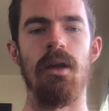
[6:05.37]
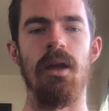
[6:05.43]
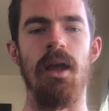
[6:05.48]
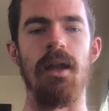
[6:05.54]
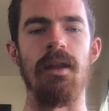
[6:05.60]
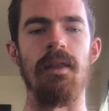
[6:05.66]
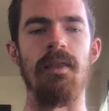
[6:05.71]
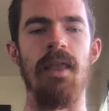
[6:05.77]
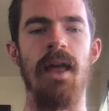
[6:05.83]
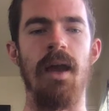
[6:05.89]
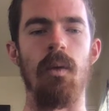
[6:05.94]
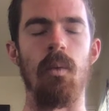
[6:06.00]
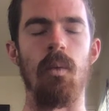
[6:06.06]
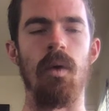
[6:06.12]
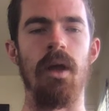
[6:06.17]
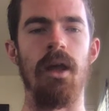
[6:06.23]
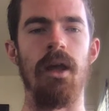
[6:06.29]
And in that
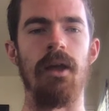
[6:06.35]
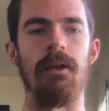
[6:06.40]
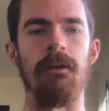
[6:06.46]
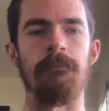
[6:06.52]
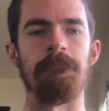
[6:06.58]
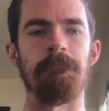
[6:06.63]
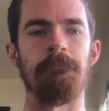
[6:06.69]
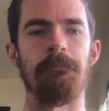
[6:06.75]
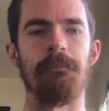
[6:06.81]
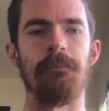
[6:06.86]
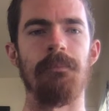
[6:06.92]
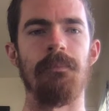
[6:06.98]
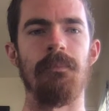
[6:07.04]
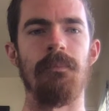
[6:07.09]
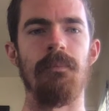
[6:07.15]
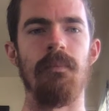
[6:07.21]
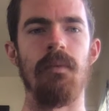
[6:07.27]
way,
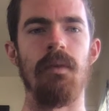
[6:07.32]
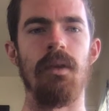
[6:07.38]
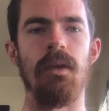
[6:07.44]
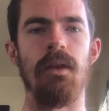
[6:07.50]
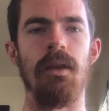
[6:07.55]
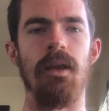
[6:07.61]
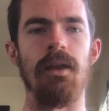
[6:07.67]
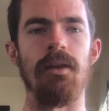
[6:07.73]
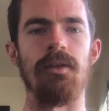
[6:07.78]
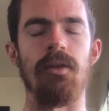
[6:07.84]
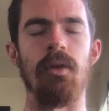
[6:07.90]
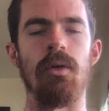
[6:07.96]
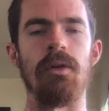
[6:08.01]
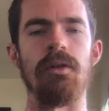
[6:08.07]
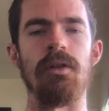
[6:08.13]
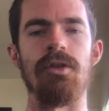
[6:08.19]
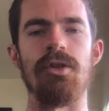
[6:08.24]
it's
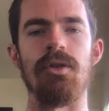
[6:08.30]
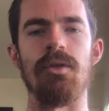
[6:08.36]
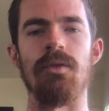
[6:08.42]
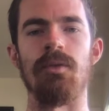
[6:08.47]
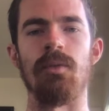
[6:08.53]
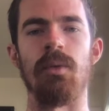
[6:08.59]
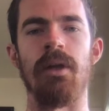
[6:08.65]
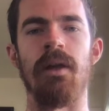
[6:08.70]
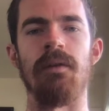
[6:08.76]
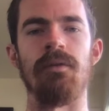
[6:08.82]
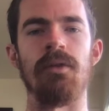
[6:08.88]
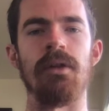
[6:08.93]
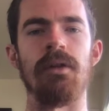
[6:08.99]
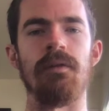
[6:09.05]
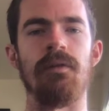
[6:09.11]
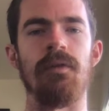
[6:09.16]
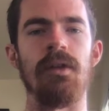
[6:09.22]
going to choose whatever
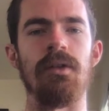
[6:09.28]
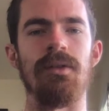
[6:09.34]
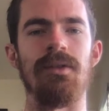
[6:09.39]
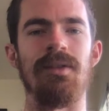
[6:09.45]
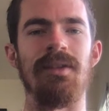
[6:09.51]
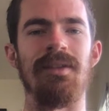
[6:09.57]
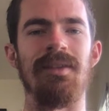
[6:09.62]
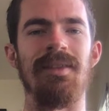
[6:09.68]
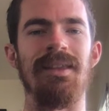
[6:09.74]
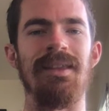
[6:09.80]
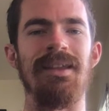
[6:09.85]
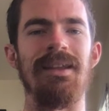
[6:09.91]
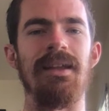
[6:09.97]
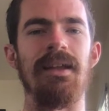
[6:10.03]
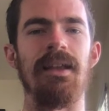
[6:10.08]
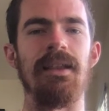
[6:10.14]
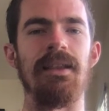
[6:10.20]
it feels is
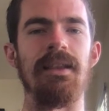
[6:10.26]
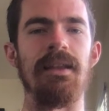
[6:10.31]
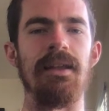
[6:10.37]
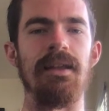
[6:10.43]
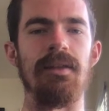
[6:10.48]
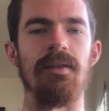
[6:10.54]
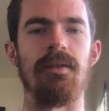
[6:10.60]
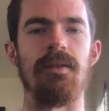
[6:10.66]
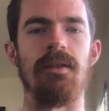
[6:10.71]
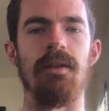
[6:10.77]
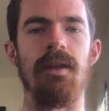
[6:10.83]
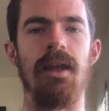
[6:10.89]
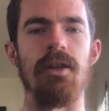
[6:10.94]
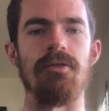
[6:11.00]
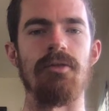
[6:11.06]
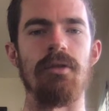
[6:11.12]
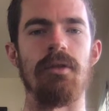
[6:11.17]
the least
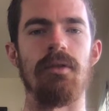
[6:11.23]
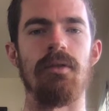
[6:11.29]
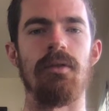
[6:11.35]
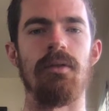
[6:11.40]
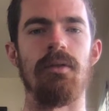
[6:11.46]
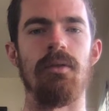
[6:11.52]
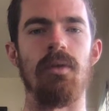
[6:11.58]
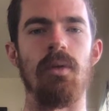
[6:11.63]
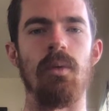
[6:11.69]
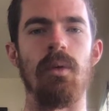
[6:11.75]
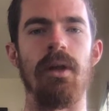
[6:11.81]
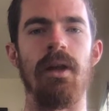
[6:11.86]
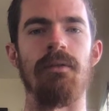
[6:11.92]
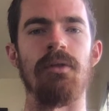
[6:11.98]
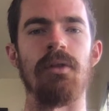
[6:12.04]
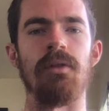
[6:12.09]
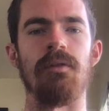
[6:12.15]
dangerous, or
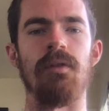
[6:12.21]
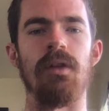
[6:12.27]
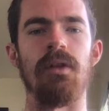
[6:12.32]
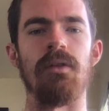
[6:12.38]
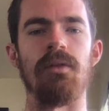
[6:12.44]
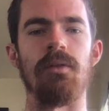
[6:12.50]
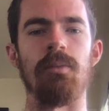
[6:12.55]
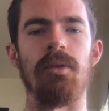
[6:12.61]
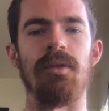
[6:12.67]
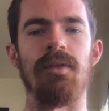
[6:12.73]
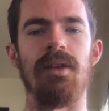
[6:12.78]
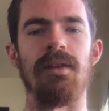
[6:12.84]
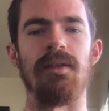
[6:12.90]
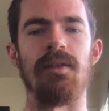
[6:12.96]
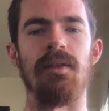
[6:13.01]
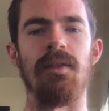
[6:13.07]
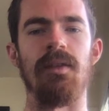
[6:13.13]
whatever it feels
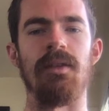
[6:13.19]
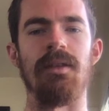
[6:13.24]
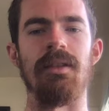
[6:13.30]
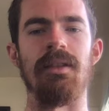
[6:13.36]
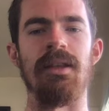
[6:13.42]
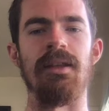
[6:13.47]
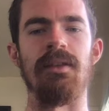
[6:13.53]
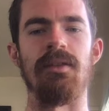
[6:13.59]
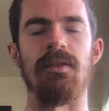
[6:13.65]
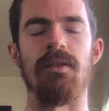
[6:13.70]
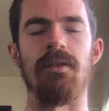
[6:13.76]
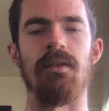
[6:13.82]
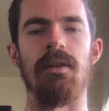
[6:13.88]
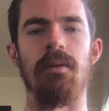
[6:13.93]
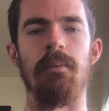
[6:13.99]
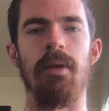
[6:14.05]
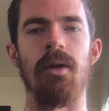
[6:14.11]
presents the least
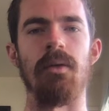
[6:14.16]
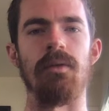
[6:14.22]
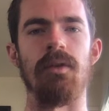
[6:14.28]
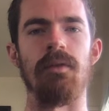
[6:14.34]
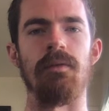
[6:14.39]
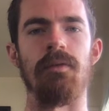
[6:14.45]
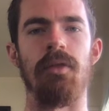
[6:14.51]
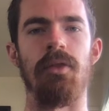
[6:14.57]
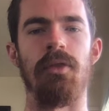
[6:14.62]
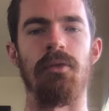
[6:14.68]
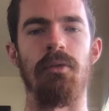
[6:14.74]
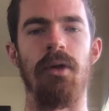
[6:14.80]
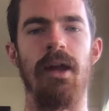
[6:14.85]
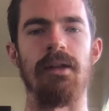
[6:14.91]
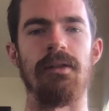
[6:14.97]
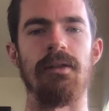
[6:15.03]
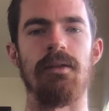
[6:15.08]
amount of
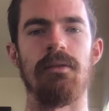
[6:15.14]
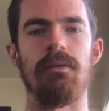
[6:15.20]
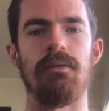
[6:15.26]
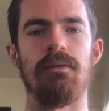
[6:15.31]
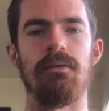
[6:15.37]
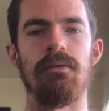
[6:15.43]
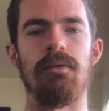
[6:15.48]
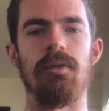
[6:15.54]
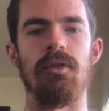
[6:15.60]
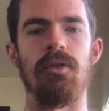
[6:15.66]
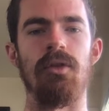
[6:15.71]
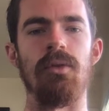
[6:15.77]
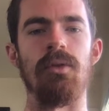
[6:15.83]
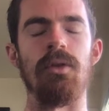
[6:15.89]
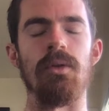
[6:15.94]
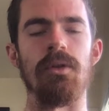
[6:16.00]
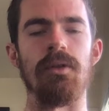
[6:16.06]
threat to
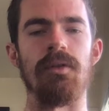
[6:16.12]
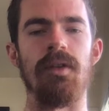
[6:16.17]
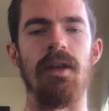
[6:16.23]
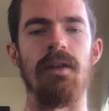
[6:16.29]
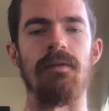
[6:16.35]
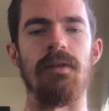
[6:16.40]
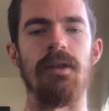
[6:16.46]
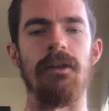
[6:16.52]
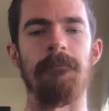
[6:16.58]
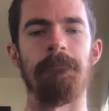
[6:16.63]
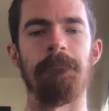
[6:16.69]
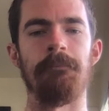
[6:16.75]
your safety.